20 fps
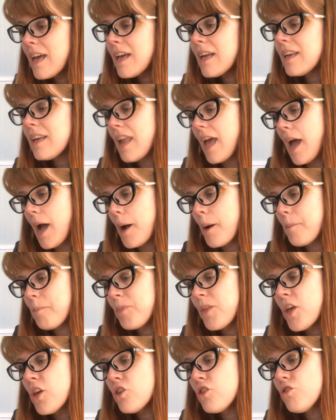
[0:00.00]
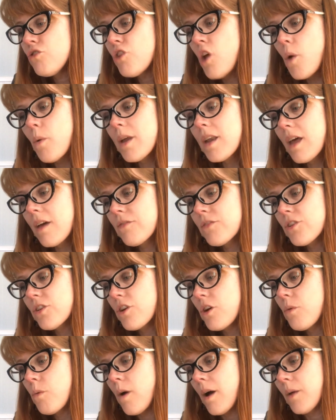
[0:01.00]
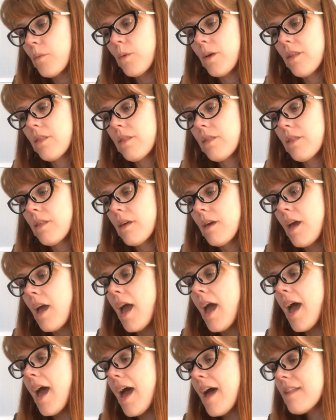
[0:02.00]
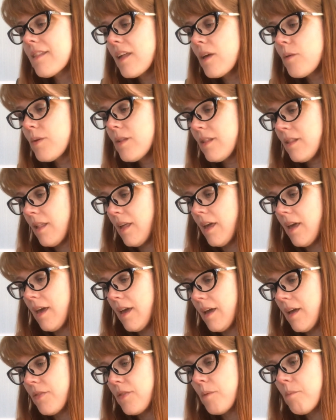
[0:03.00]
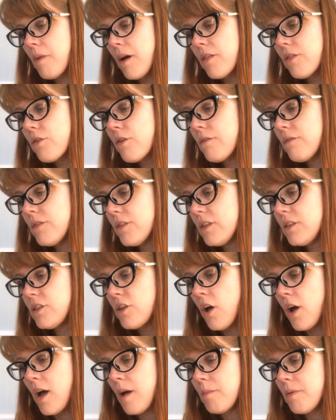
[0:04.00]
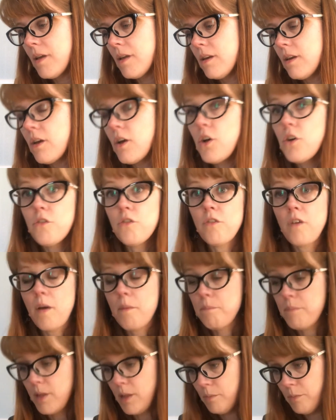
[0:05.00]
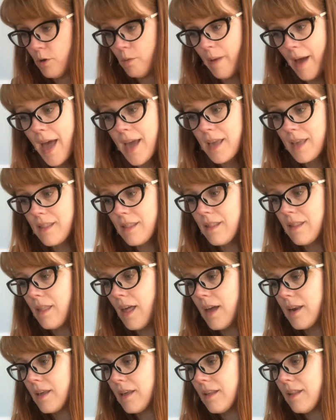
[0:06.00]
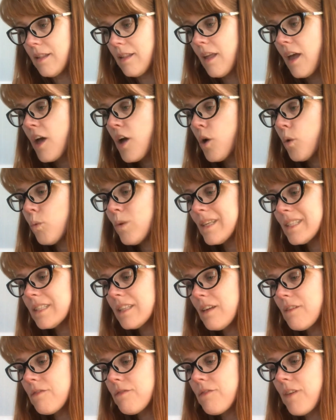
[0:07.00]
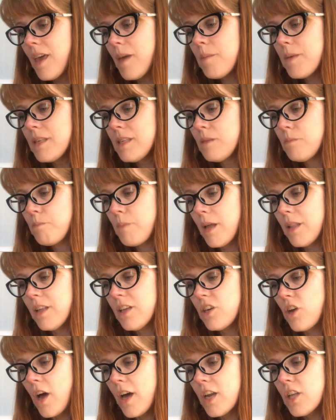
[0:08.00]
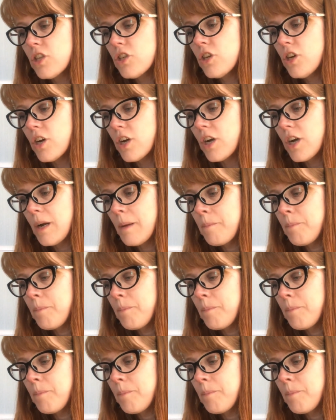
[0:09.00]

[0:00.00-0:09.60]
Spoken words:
Now, you know enough to go on with. As I was saying, the mother of this hobbit, of Bilbo Baggins that is, was the famous Belladonna Took,